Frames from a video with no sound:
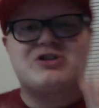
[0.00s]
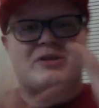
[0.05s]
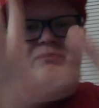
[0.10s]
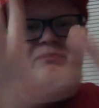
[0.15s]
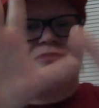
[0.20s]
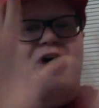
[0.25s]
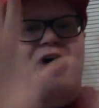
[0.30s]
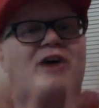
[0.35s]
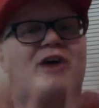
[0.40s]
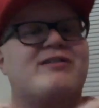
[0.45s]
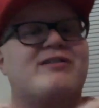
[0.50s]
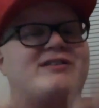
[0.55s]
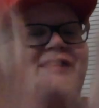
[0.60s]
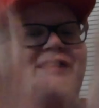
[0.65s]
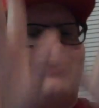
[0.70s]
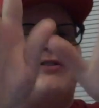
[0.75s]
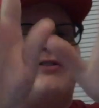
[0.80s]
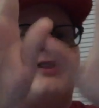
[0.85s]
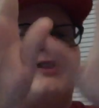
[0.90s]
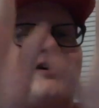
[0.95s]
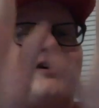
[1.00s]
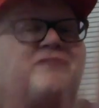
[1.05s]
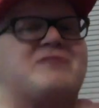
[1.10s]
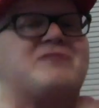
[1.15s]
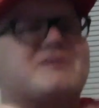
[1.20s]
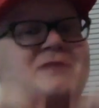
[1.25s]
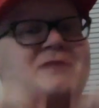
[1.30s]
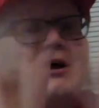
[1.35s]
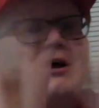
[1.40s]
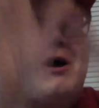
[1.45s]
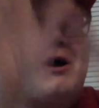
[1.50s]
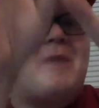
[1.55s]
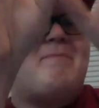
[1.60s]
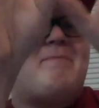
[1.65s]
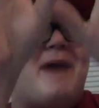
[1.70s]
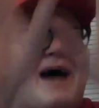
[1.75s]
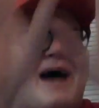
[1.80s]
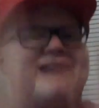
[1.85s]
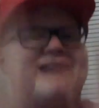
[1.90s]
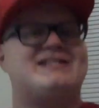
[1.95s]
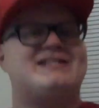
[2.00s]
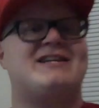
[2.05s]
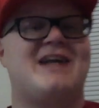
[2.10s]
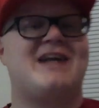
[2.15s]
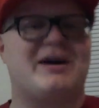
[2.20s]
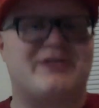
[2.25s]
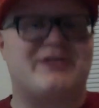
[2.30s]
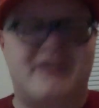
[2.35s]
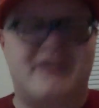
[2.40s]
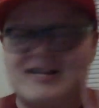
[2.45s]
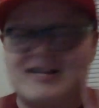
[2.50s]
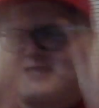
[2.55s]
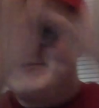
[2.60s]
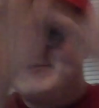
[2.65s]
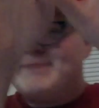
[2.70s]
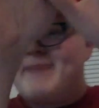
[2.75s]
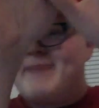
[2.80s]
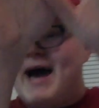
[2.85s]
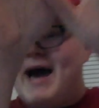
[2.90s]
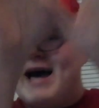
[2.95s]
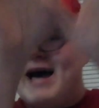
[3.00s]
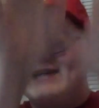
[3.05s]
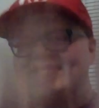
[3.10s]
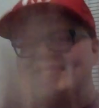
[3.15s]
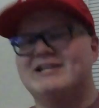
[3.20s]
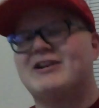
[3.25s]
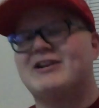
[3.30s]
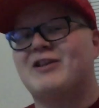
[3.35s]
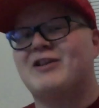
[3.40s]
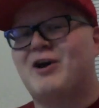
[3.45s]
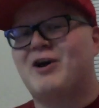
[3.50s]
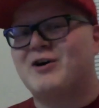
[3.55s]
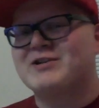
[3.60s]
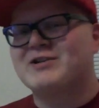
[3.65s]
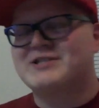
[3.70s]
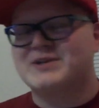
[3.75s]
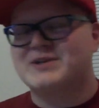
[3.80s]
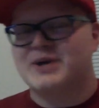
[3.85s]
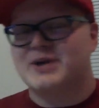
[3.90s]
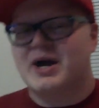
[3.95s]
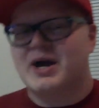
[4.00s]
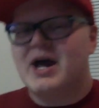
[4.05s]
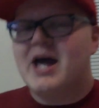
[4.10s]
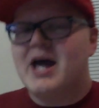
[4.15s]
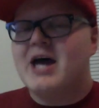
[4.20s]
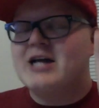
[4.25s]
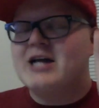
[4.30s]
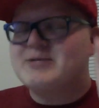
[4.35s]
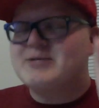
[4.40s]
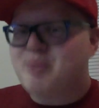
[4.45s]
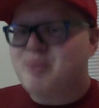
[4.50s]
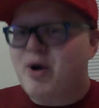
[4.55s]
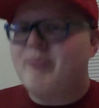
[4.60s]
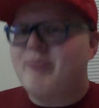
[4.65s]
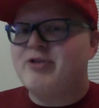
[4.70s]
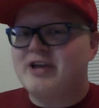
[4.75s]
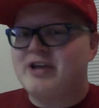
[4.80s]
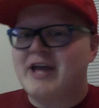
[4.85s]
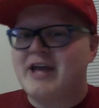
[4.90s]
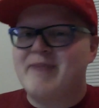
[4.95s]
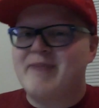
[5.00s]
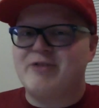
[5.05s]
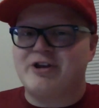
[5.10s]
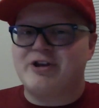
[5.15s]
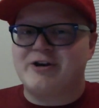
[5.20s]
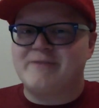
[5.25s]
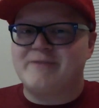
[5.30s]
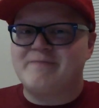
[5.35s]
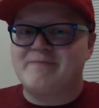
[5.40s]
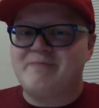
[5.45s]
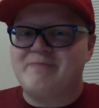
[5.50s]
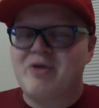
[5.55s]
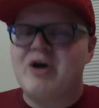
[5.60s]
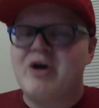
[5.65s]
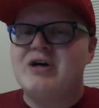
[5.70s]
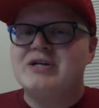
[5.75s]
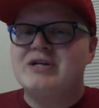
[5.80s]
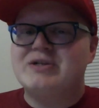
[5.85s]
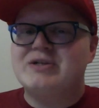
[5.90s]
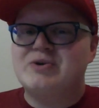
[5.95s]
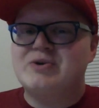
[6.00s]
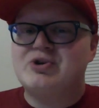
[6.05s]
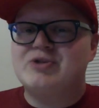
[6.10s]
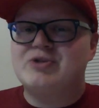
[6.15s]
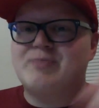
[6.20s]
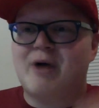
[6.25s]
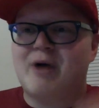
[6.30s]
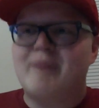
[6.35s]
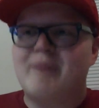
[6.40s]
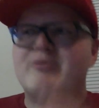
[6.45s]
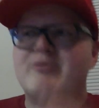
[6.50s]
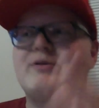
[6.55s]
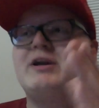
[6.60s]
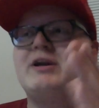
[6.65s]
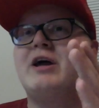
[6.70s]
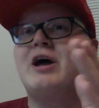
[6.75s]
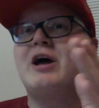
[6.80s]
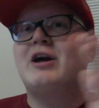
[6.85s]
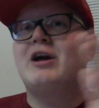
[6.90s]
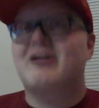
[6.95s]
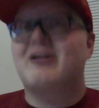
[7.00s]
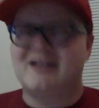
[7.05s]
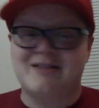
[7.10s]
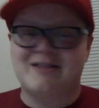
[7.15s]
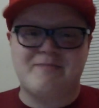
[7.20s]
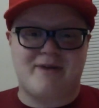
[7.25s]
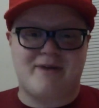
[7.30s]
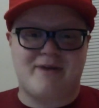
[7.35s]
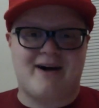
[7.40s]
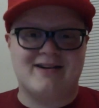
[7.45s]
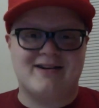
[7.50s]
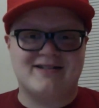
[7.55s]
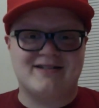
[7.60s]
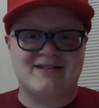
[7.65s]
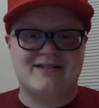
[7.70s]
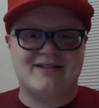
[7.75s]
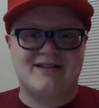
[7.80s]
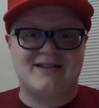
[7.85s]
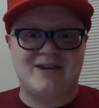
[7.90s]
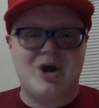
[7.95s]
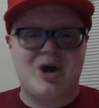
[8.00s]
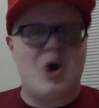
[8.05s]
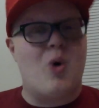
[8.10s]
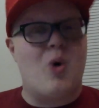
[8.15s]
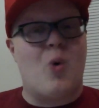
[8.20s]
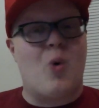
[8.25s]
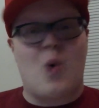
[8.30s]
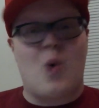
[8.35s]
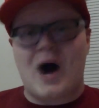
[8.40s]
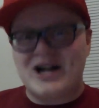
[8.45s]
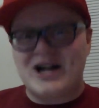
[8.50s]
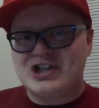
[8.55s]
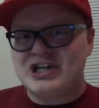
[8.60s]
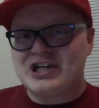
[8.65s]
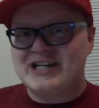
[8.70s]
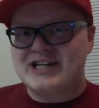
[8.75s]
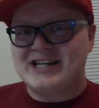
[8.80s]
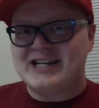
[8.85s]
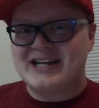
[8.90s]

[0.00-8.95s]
tossing it out there. I'm passing it out there. That's me passing it along to you. It's probably the game of the year. So you should probably click the box, watch it,